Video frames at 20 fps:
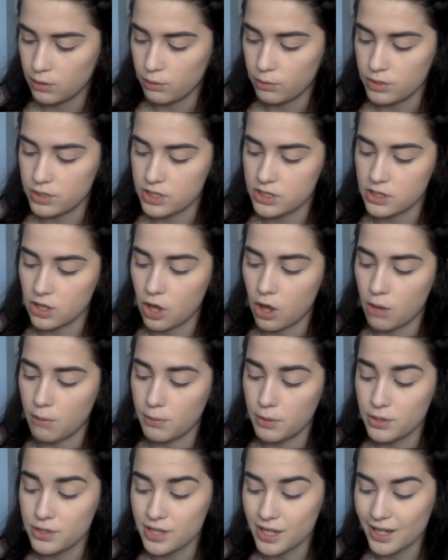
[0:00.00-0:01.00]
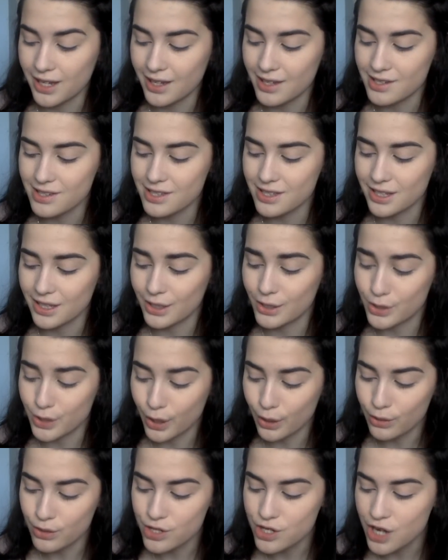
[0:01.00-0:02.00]
which is almost like a skin
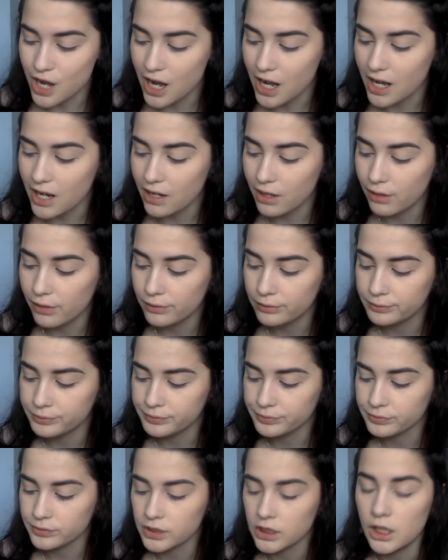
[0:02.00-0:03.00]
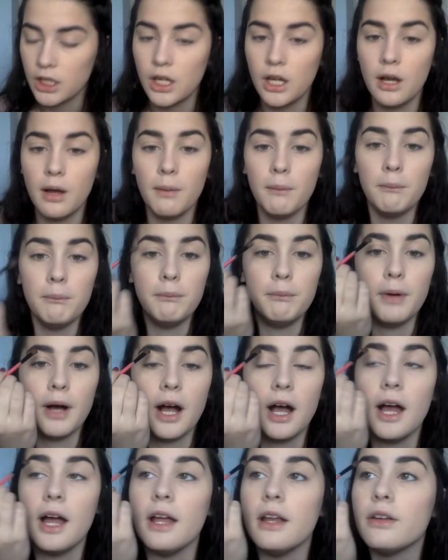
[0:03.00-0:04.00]
tone shade,
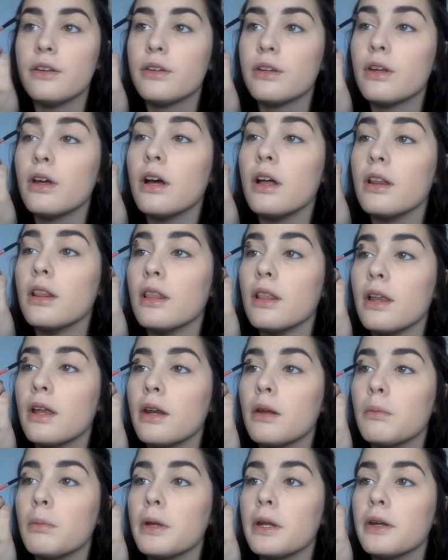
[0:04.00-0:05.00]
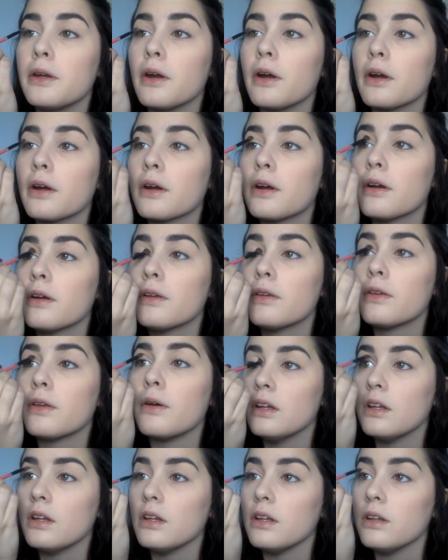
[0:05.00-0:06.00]
but a little bit darker. So